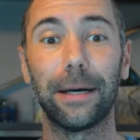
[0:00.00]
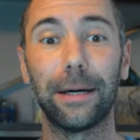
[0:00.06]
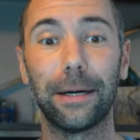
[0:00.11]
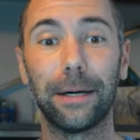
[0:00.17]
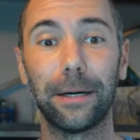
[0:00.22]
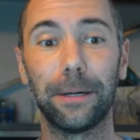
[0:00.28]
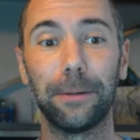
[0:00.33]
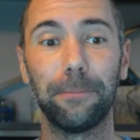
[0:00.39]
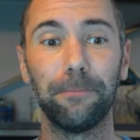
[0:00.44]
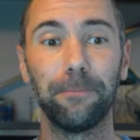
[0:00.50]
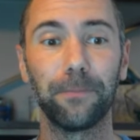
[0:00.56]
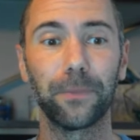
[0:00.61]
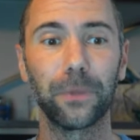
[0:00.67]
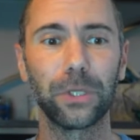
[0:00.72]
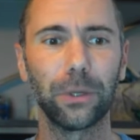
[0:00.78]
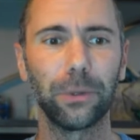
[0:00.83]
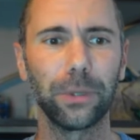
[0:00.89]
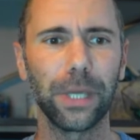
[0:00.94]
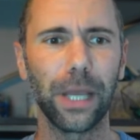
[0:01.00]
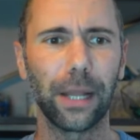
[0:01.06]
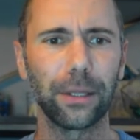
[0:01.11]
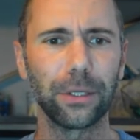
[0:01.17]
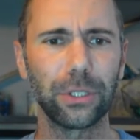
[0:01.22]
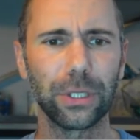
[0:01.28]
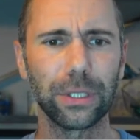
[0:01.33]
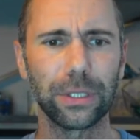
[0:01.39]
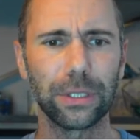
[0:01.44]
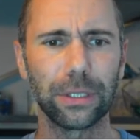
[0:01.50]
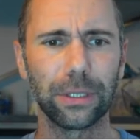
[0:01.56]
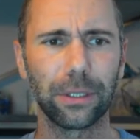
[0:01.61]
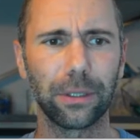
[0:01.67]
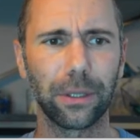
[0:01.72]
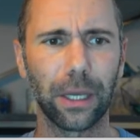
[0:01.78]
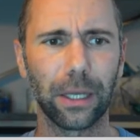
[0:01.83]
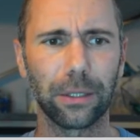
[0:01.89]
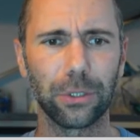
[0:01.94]
So yeah, let's
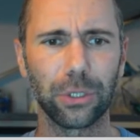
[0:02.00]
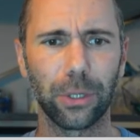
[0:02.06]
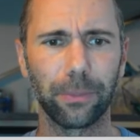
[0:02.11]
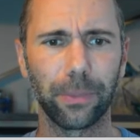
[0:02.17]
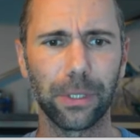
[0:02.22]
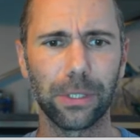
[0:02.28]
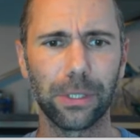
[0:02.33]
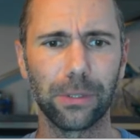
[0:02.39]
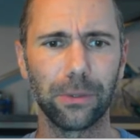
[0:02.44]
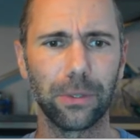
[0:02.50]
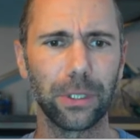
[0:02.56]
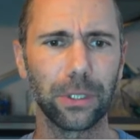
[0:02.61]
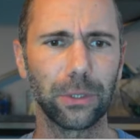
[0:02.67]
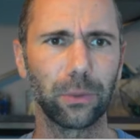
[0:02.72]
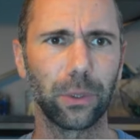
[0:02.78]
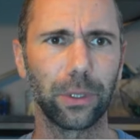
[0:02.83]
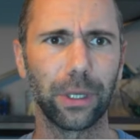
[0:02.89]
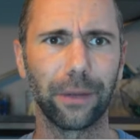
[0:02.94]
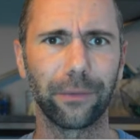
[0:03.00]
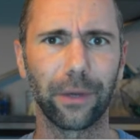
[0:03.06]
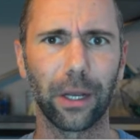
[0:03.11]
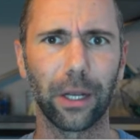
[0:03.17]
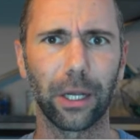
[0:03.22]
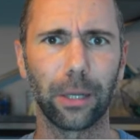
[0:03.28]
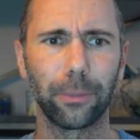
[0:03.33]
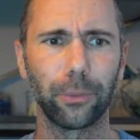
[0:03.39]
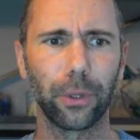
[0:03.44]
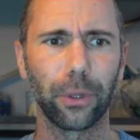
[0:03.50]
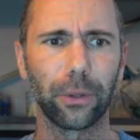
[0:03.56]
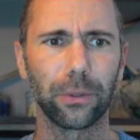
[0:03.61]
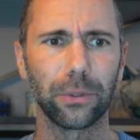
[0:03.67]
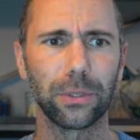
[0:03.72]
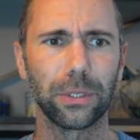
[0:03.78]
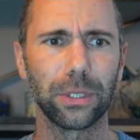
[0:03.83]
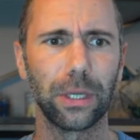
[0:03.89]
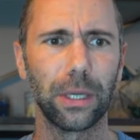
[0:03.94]
just kind of jump into this one. I've got a couple
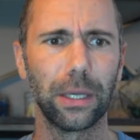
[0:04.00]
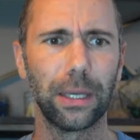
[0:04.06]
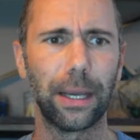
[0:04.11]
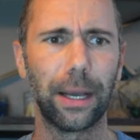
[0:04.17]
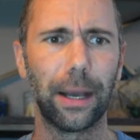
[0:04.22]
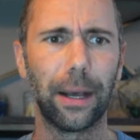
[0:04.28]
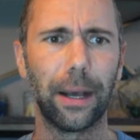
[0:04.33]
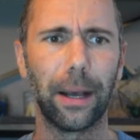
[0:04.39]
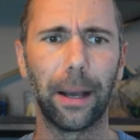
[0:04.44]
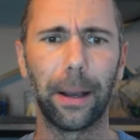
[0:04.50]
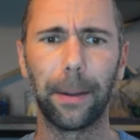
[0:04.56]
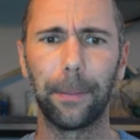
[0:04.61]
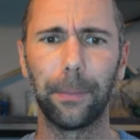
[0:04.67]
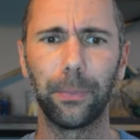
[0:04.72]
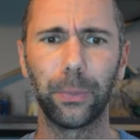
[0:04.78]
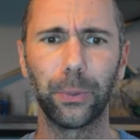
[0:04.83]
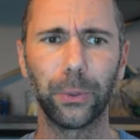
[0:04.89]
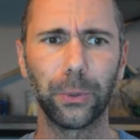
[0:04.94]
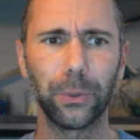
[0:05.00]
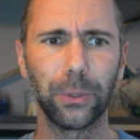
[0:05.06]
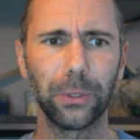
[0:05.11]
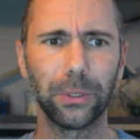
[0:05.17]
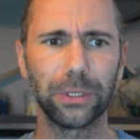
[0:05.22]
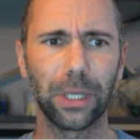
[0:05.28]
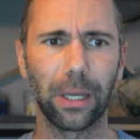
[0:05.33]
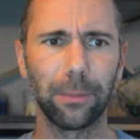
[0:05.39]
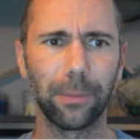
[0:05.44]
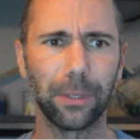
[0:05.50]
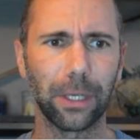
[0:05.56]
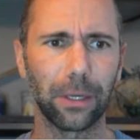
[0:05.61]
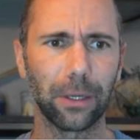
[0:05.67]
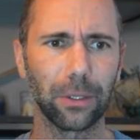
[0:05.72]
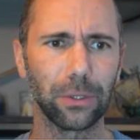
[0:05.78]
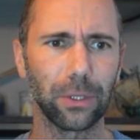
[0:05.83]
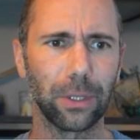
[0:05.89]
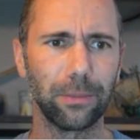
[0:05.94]
others pulled up
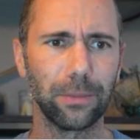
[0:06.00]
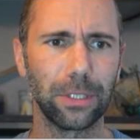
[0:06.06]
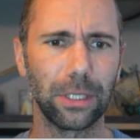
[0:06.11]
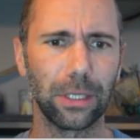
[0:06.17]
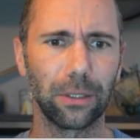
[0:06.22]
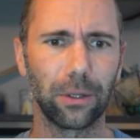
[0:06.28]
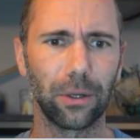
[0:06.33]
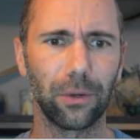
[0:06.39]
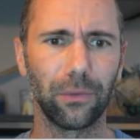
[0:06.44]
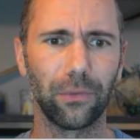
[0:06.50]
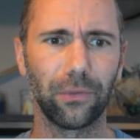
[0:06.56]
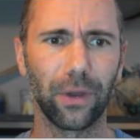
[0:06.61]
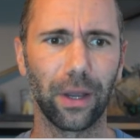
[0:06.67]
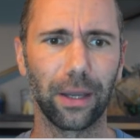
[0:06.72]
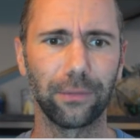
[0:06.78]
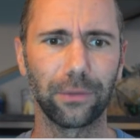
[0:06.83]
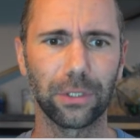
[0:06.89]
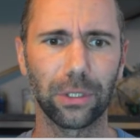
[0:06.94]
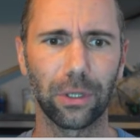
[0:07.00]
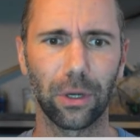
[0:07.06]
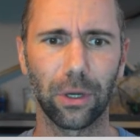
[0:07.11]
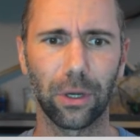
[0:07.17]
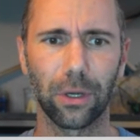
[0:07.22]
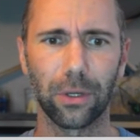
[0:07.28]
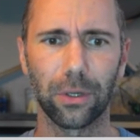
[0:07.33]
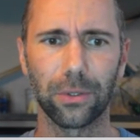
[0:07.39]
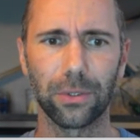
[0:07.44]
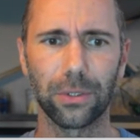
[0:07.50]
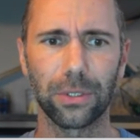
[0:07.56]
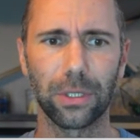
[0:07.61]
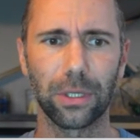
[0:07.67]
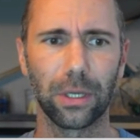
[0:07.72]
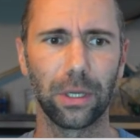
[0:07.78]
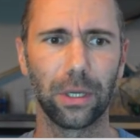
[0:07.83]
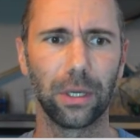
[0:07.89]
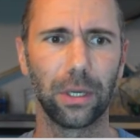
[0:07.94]
here. So I'm seeing all 5 stars.